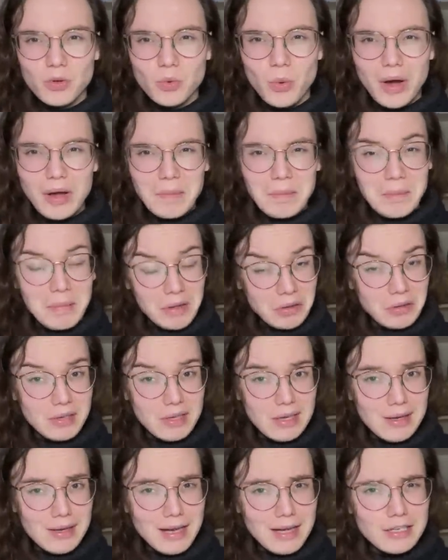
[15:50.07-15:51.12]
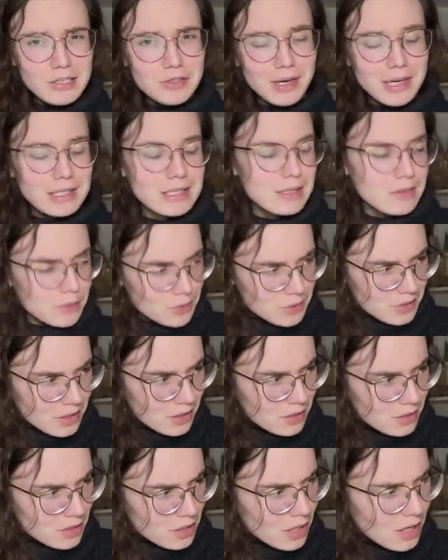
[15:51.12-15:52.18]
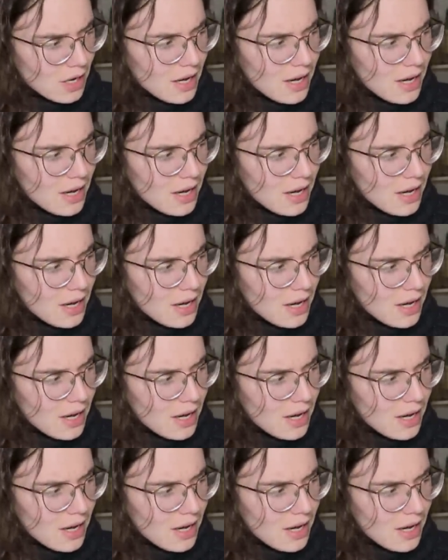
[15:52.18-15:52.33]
quite milky and translucent.